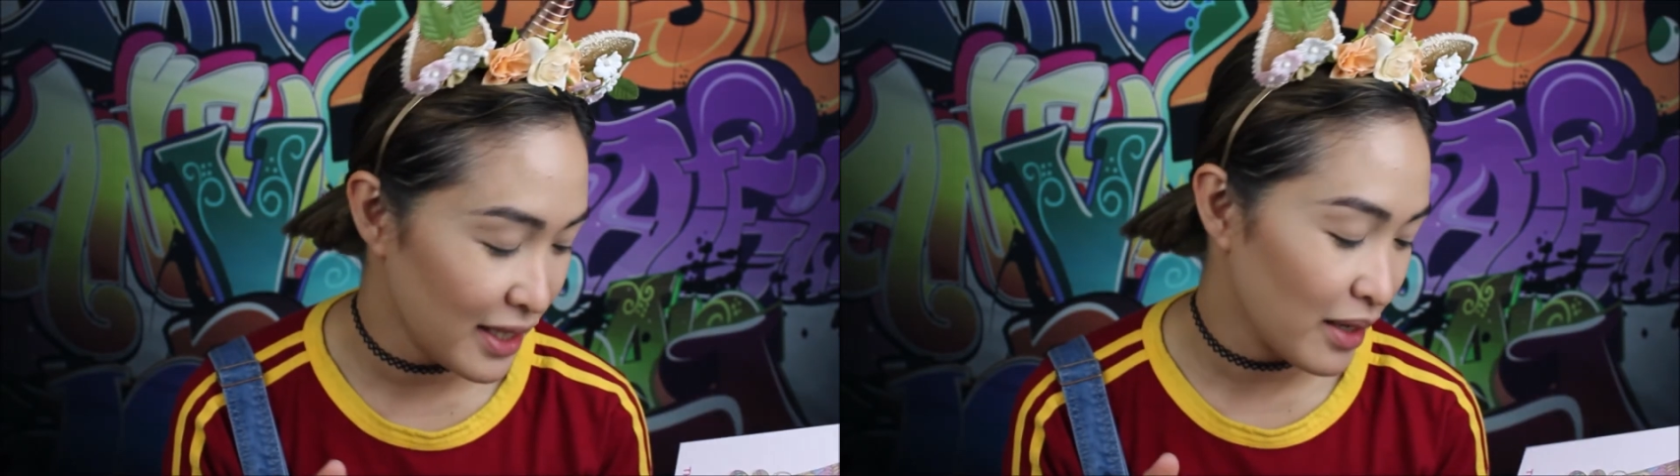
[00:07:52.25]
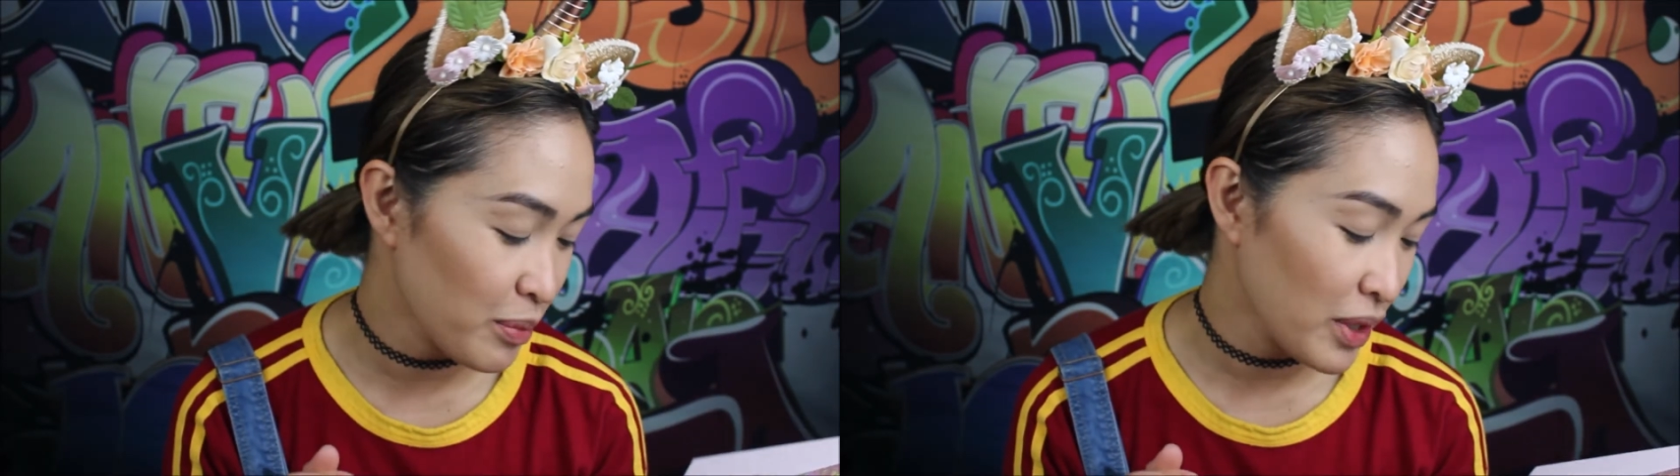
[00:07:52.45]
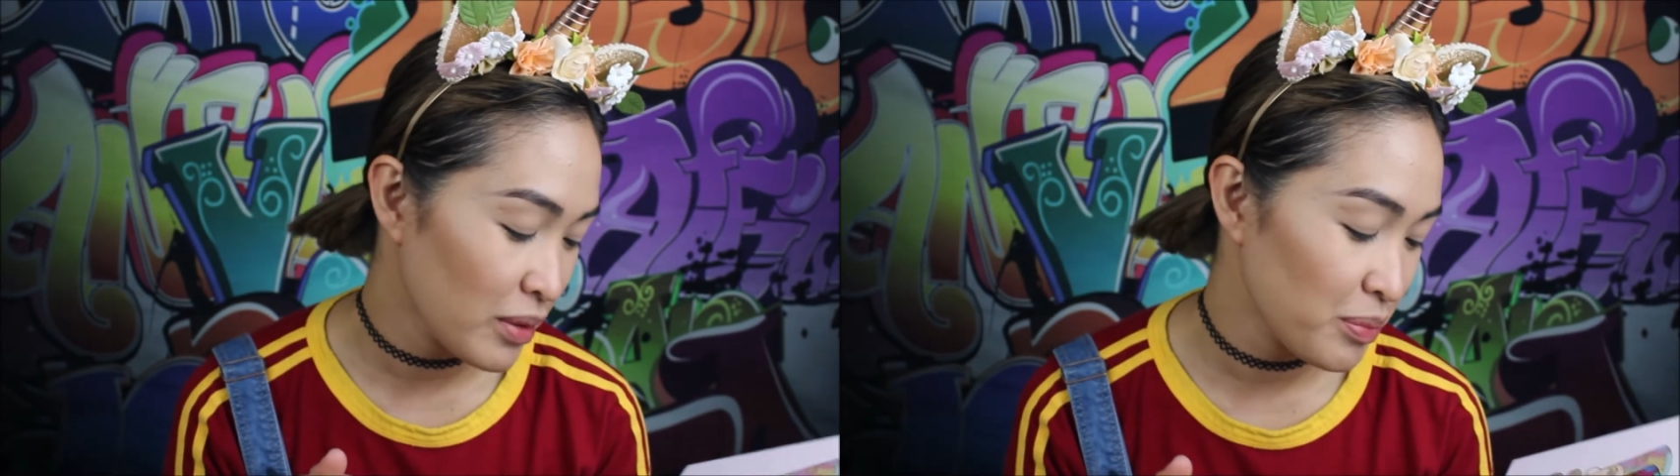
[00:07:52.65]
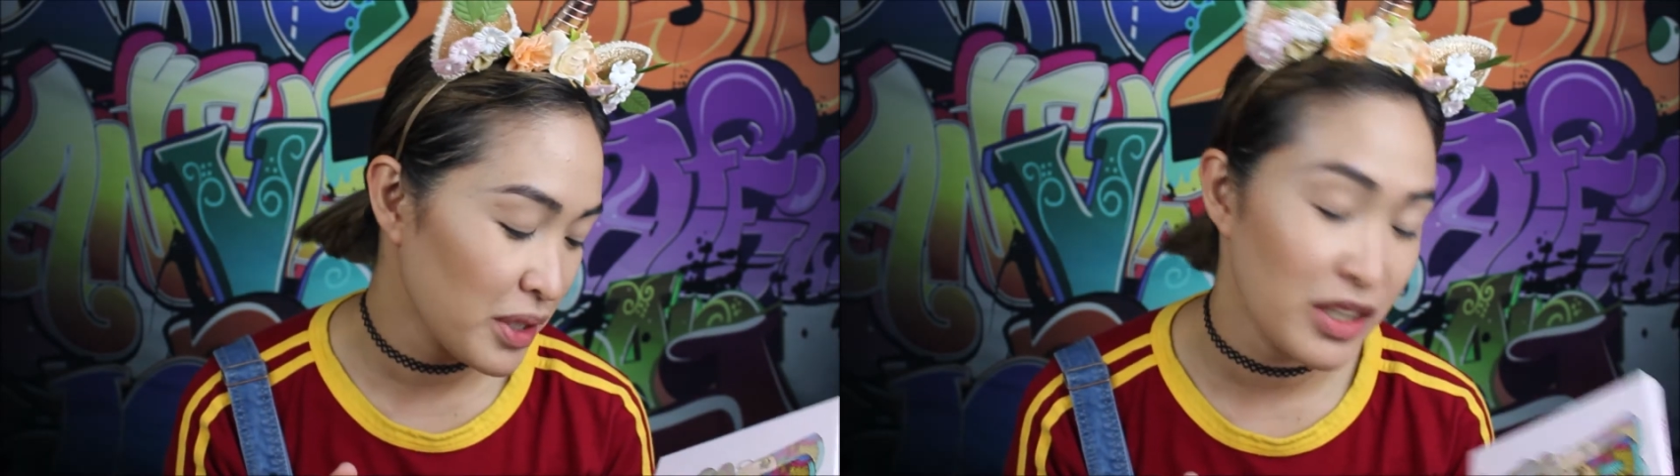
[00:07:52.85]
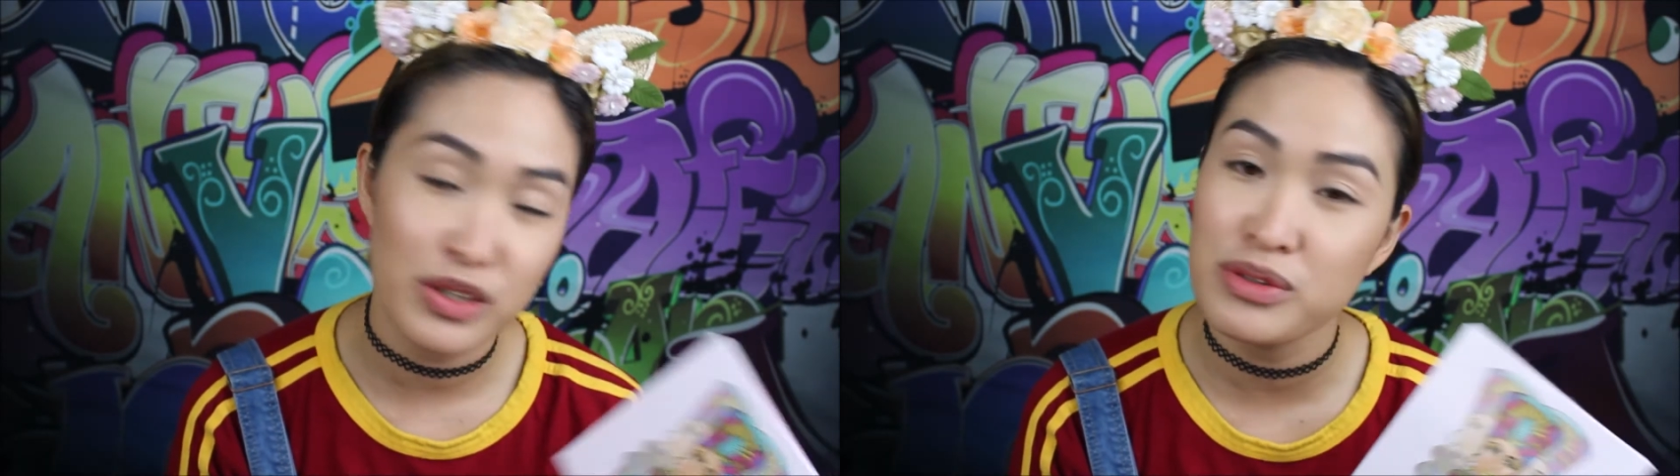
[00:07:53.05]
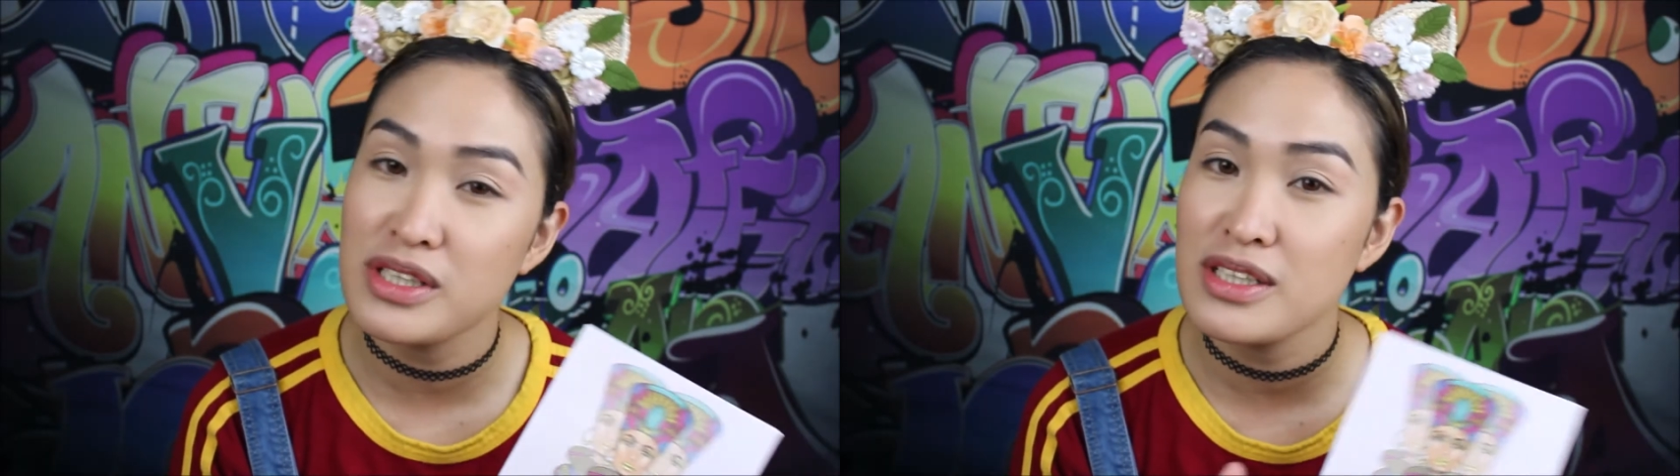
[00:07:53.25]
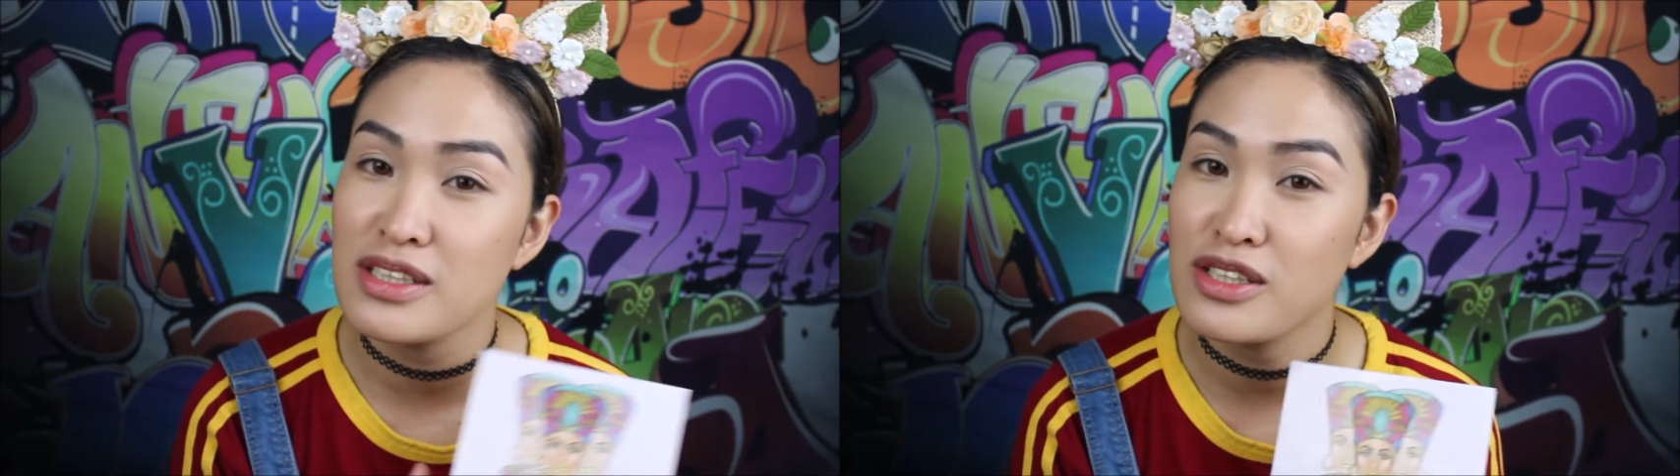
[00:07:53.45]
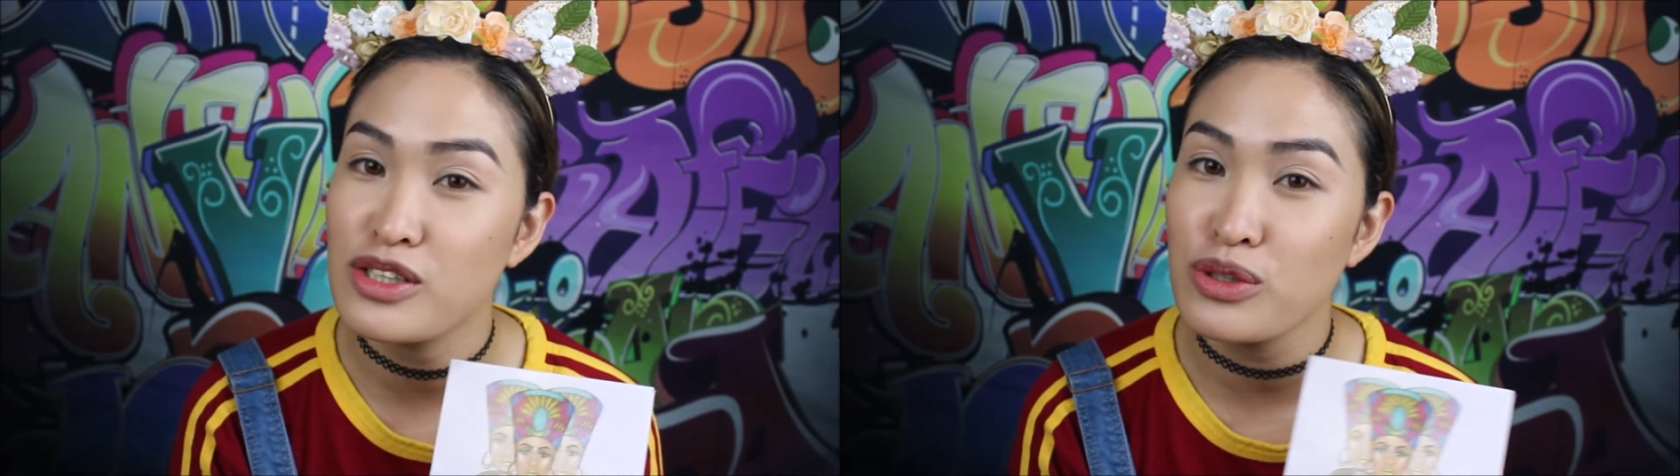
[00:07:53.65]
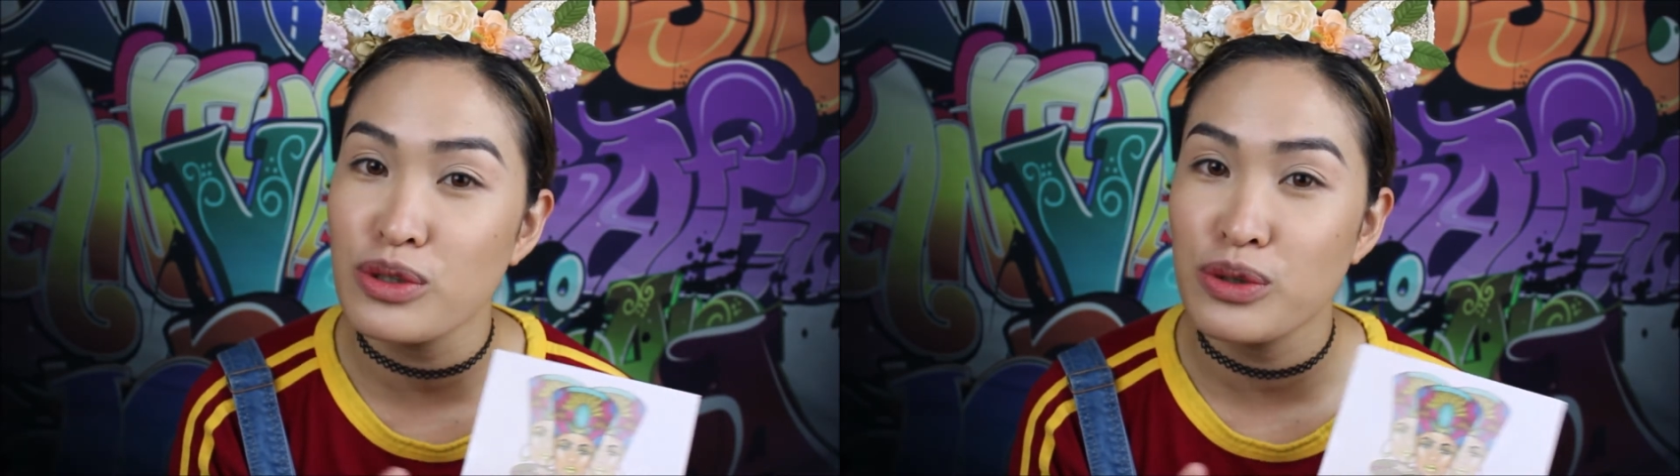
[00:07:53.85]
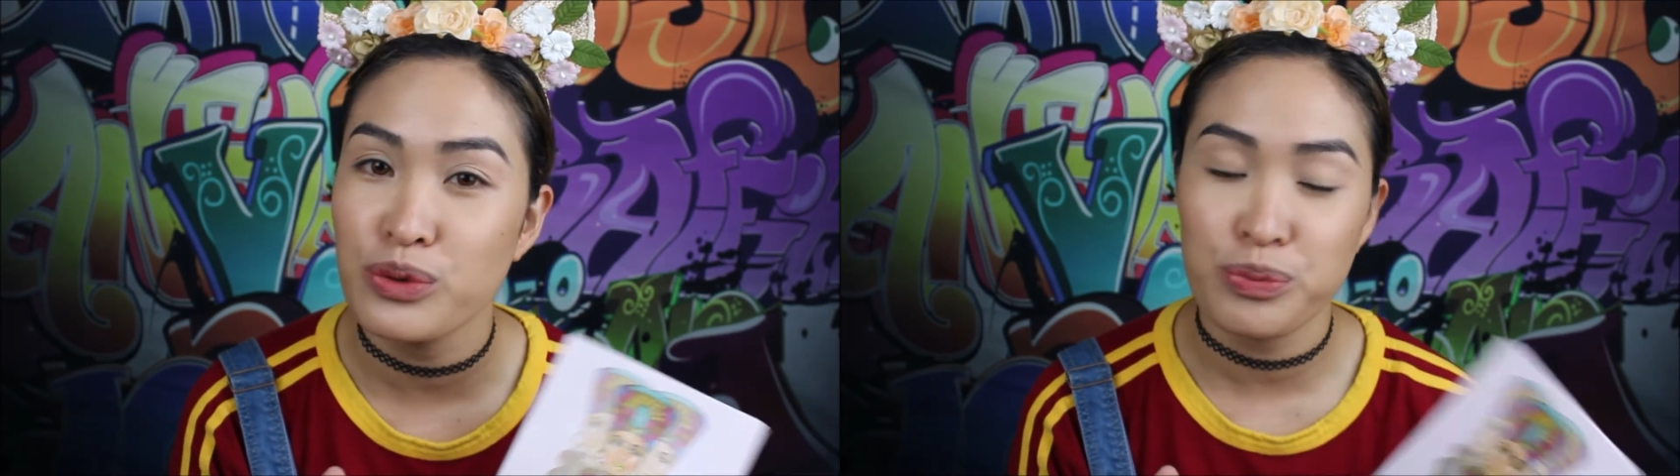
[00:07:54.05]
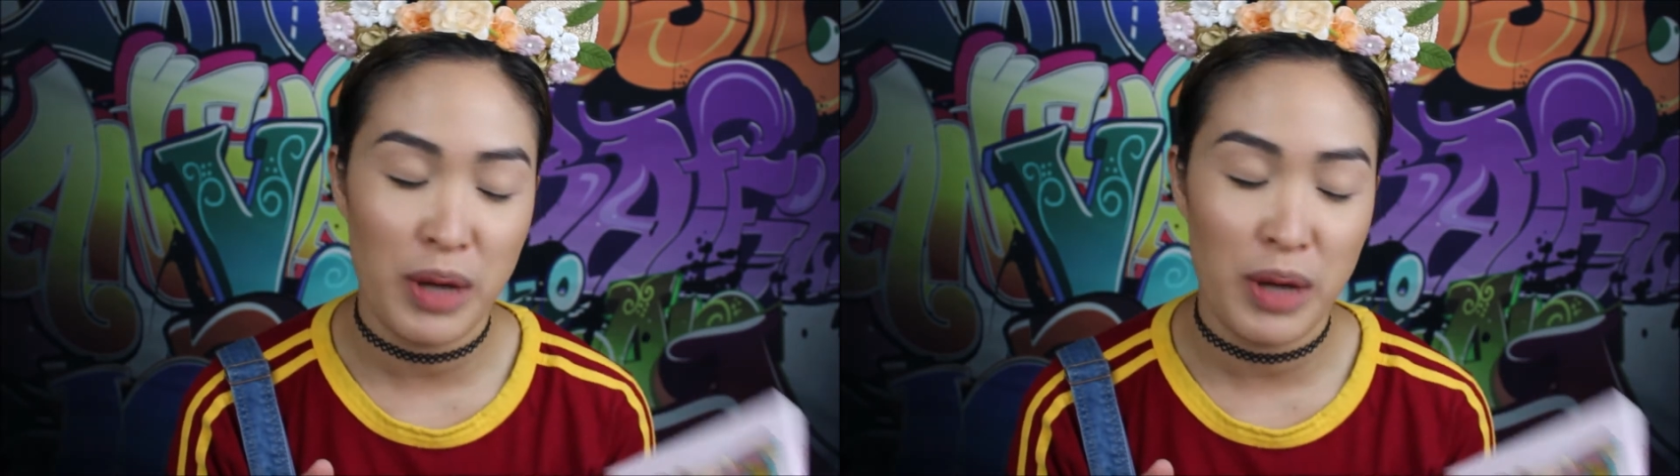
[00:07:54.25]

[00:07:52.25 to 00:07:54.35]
I'm gonna be using the Zulu